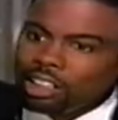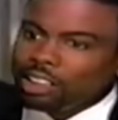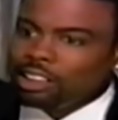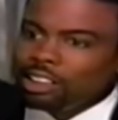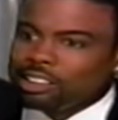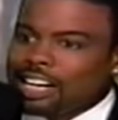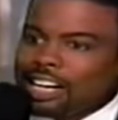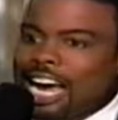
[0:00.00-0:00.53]
The
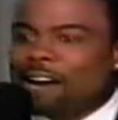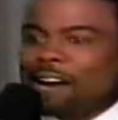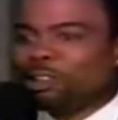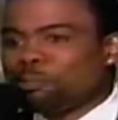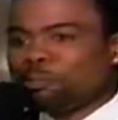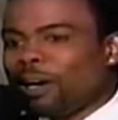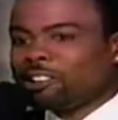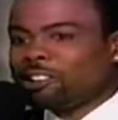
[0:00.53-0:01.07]
average
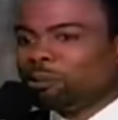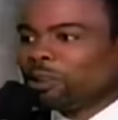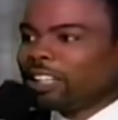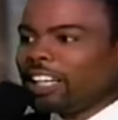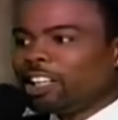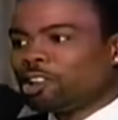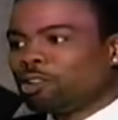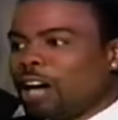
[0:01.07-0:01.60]
person would get in
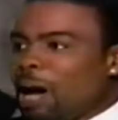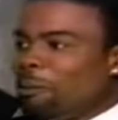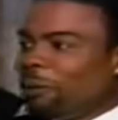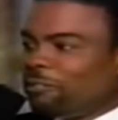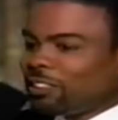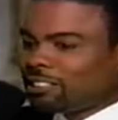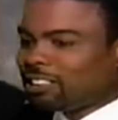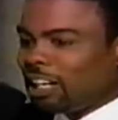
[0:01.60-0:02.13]
trouble for
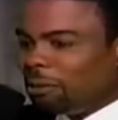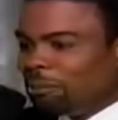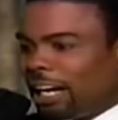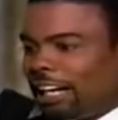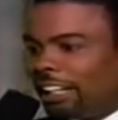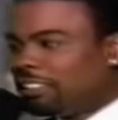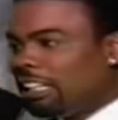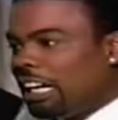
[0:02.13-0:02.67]
something like
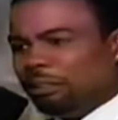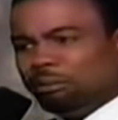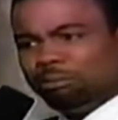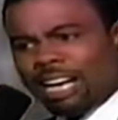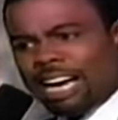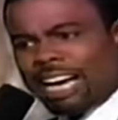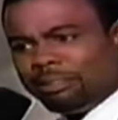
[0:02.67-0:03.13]
that, right?